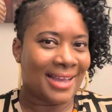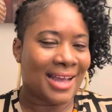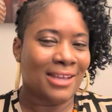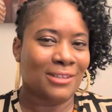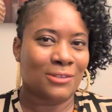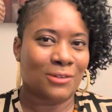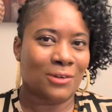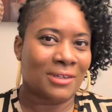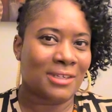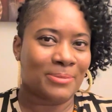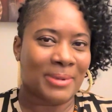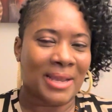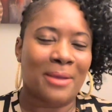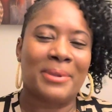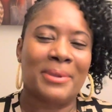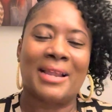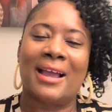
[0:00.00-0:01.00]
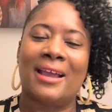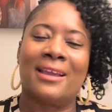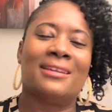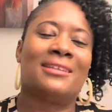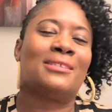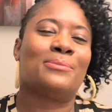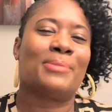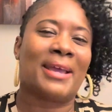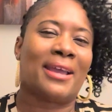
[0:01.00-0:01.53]
I saw this bag. I've been eyeing
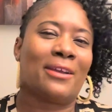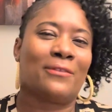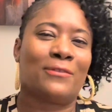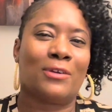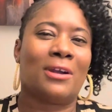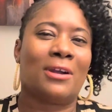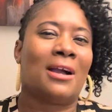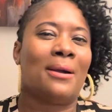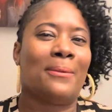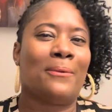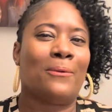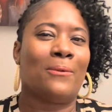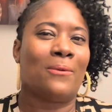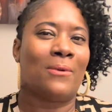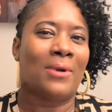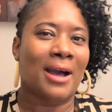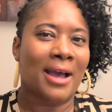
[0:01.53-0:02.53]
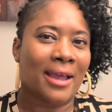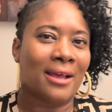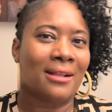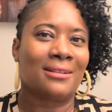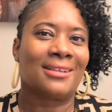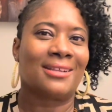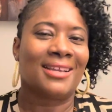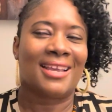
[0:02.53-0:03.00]
this bag for a while.